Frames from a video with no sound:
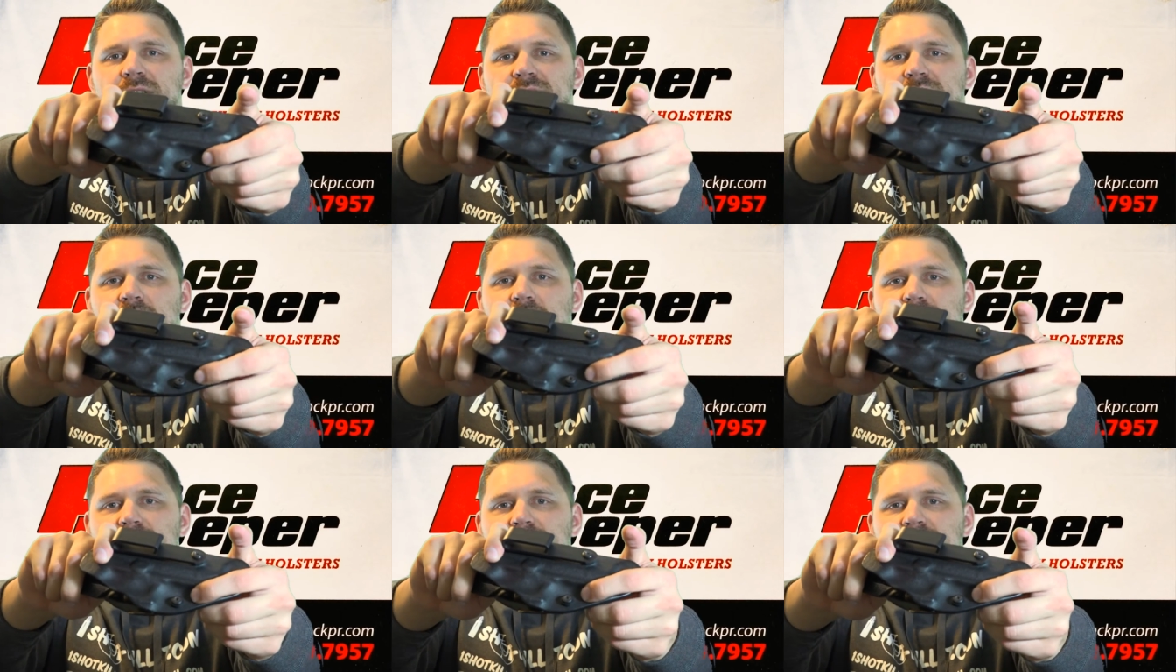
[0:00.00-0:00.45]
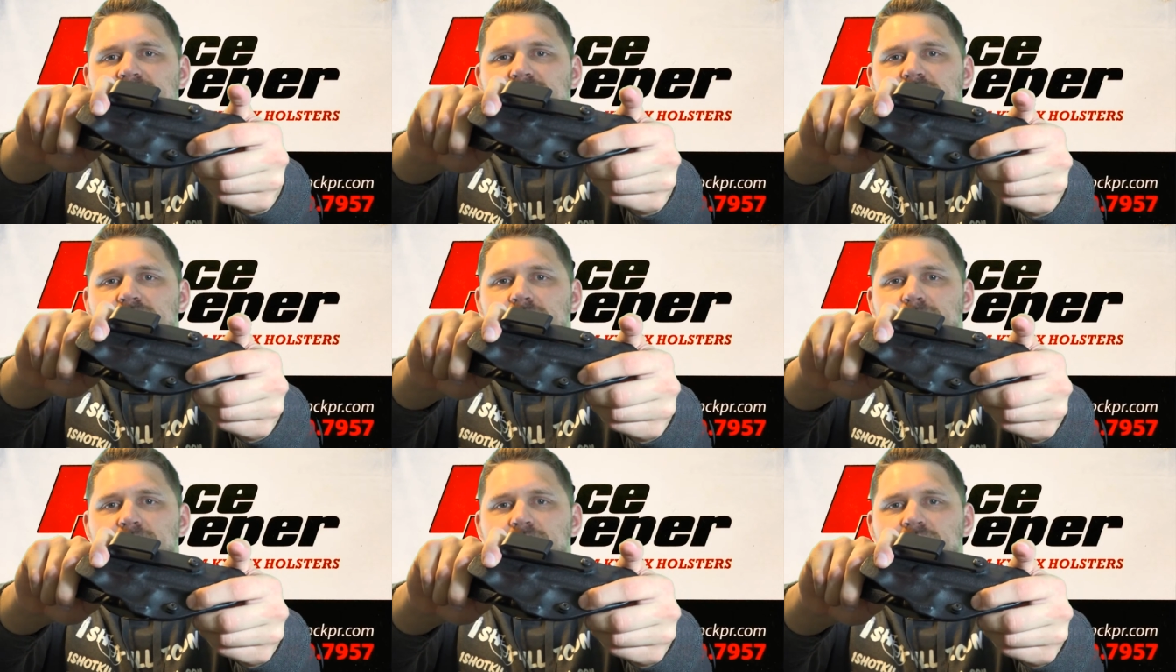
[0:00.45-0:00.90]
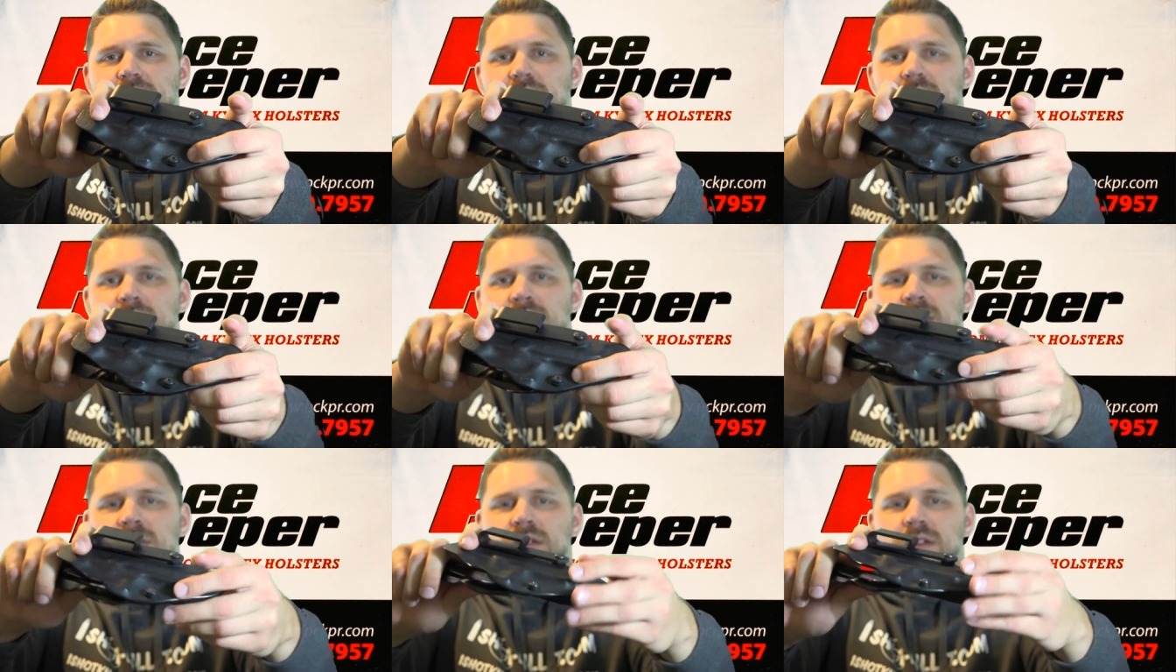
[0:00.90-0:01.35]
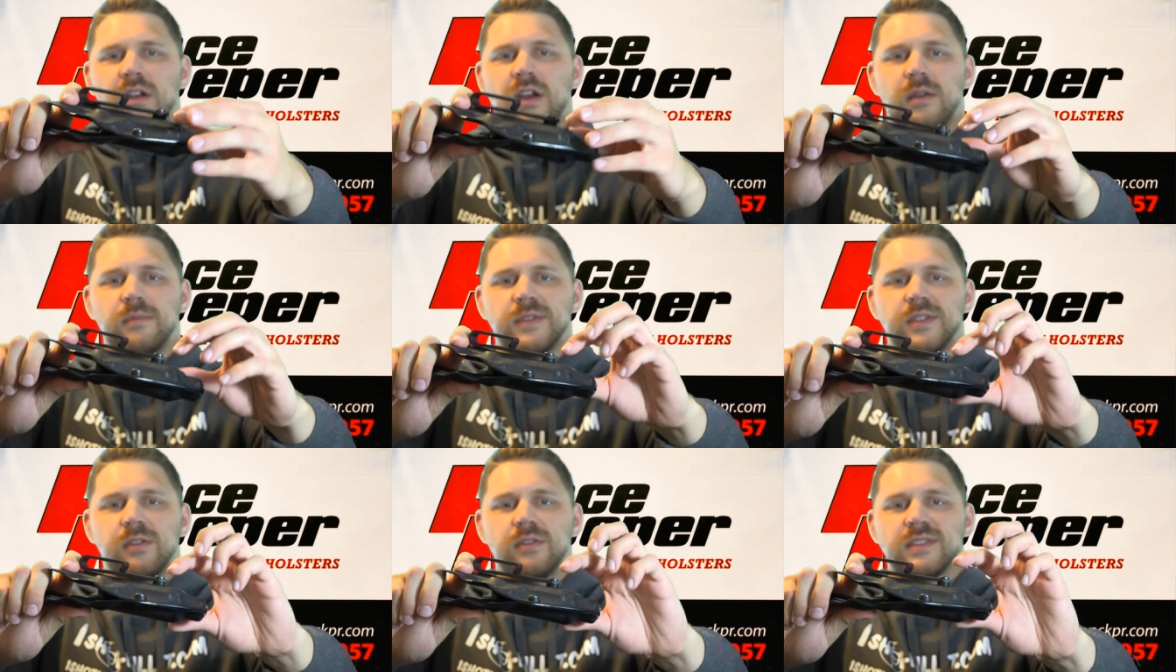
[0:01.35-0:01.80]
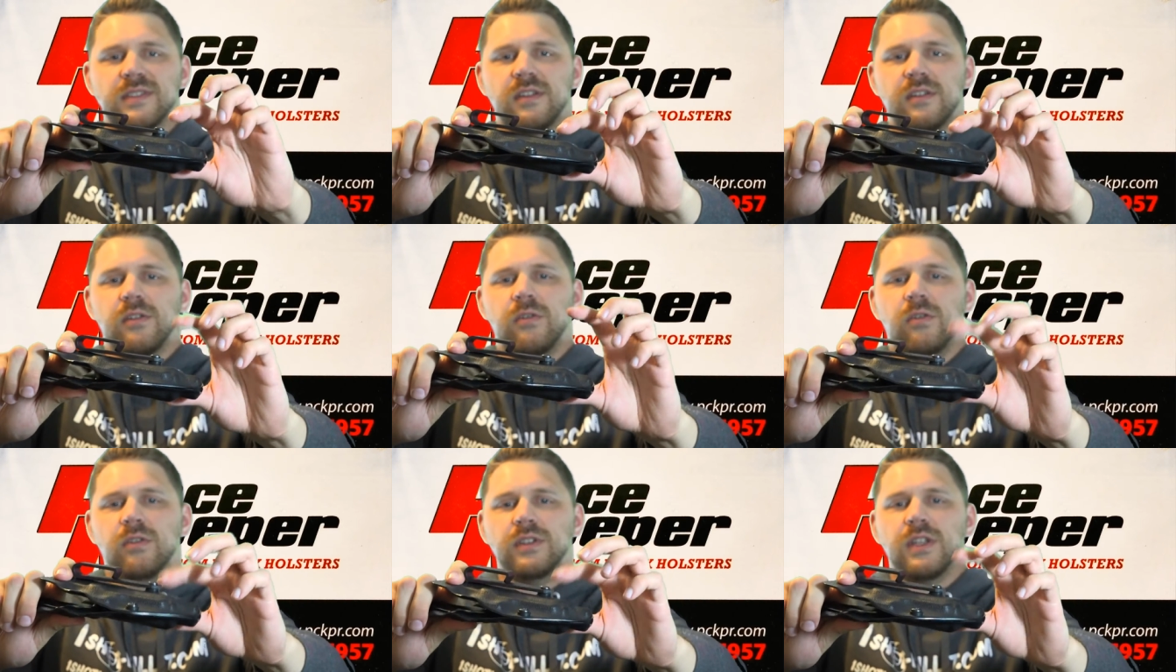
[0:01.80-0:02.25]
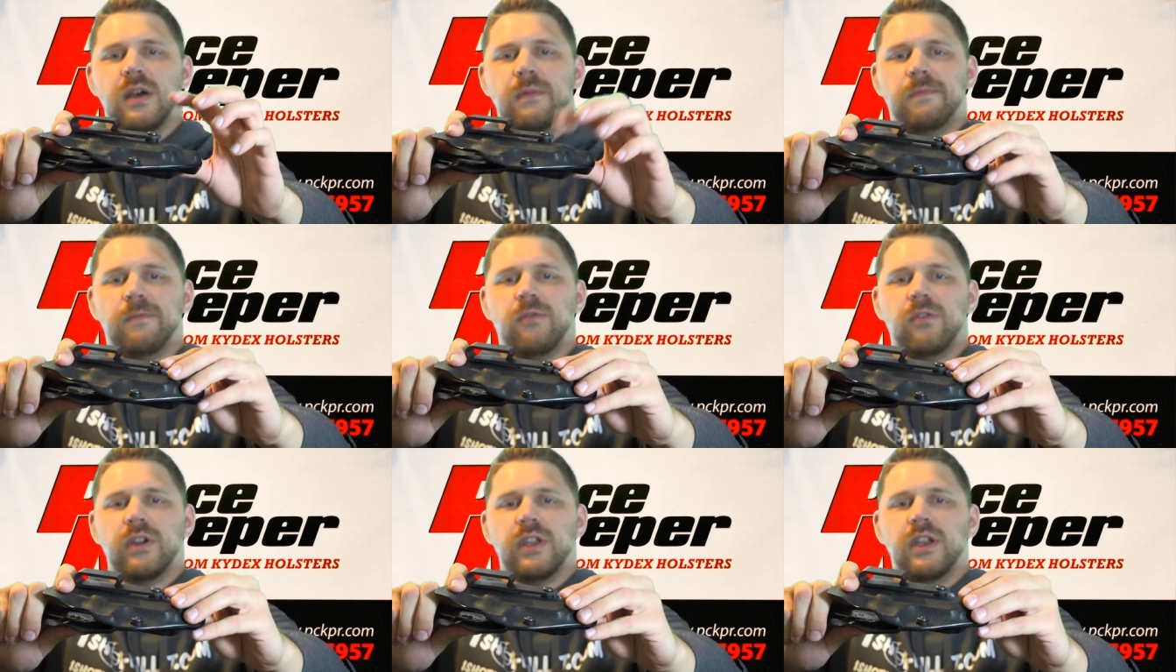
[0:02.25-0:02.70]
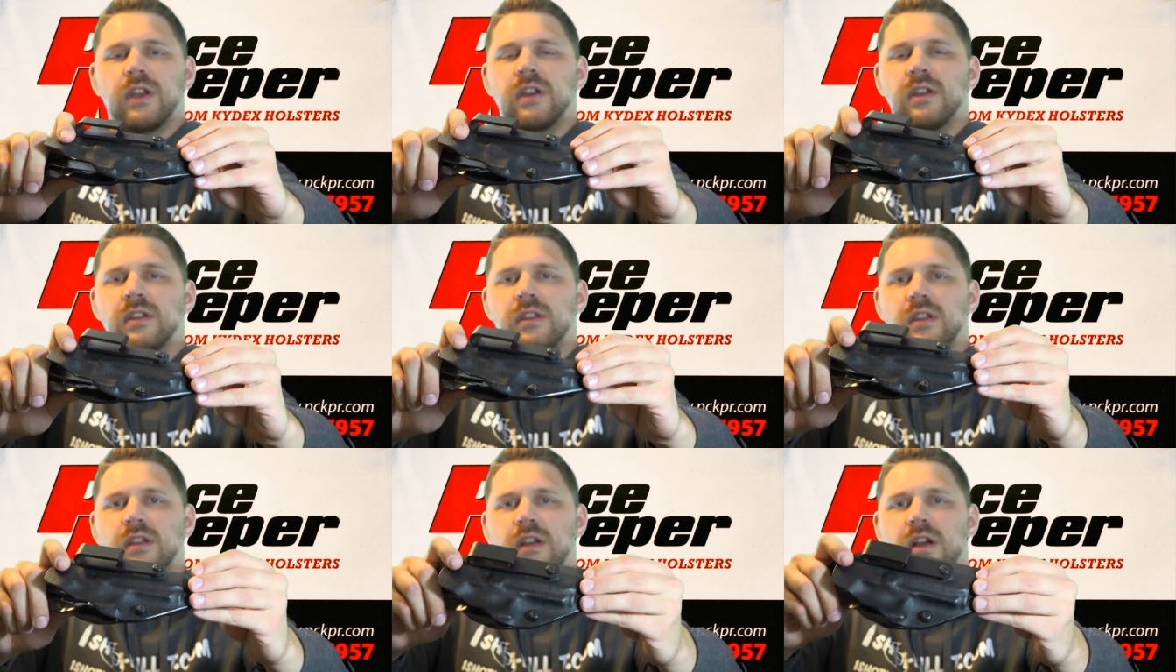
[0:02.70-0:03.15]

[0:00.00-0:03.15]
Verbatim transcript: It's not just cheap shit, um, so it's going to hold up for you,